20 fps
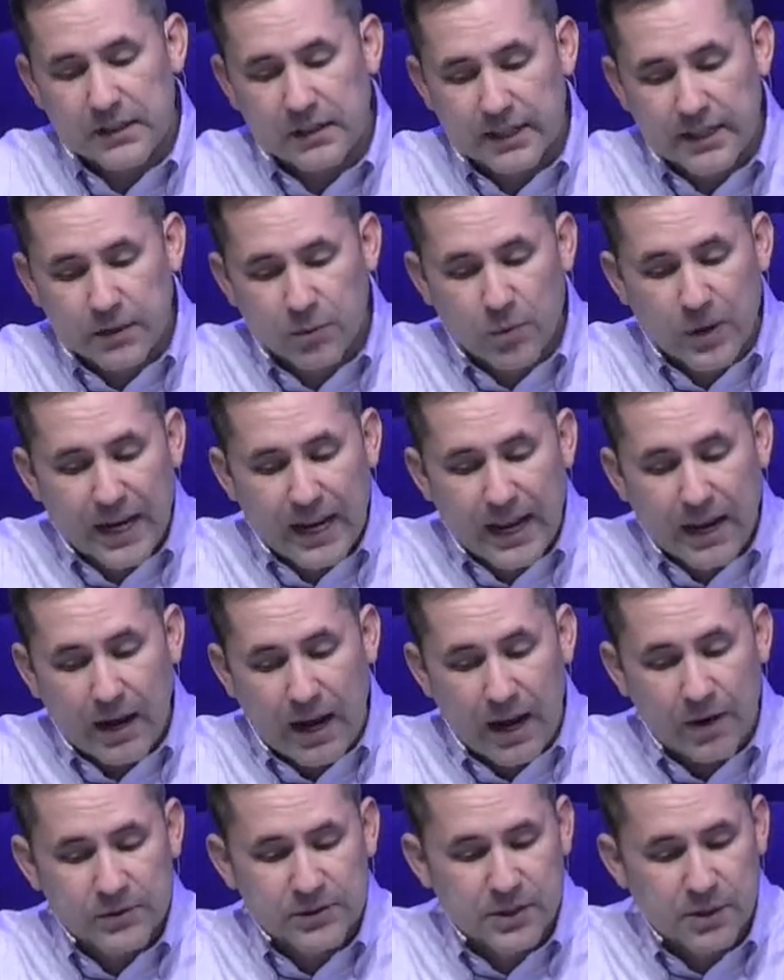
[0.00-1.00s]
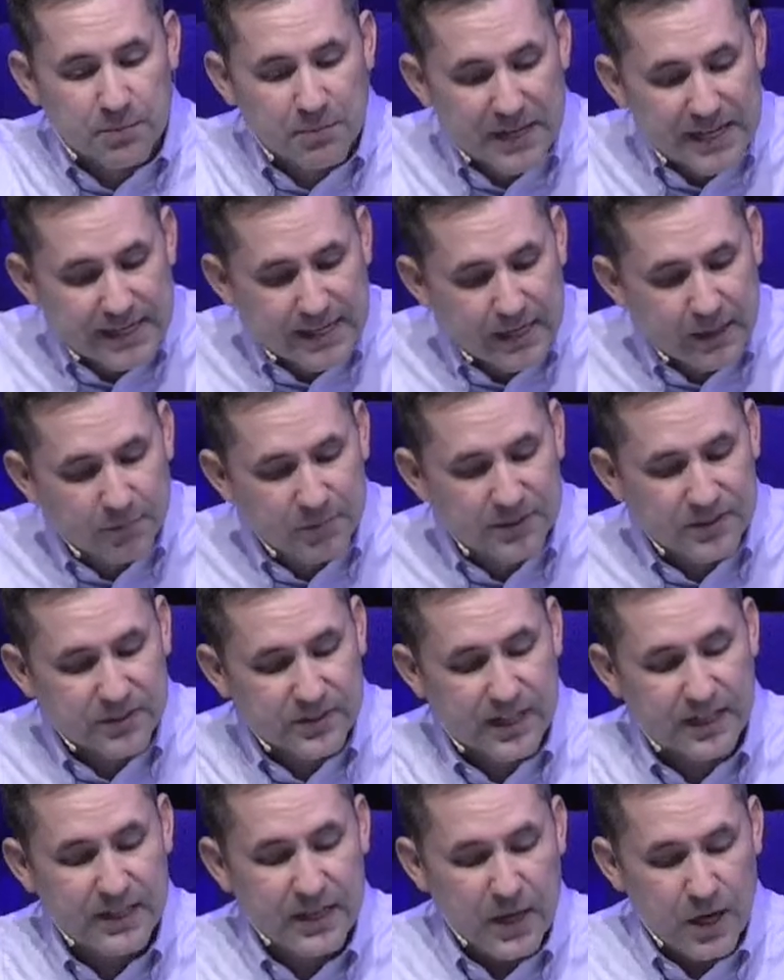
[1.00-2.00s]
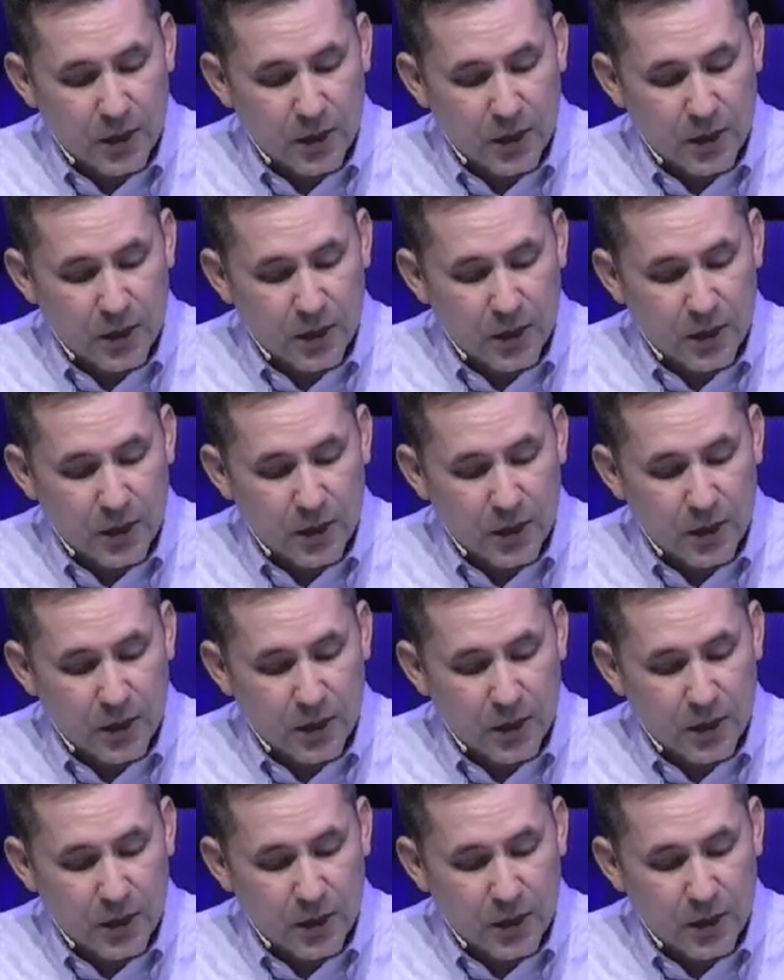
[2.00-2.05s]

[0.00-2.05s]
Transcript: Leah went out to meet him and said,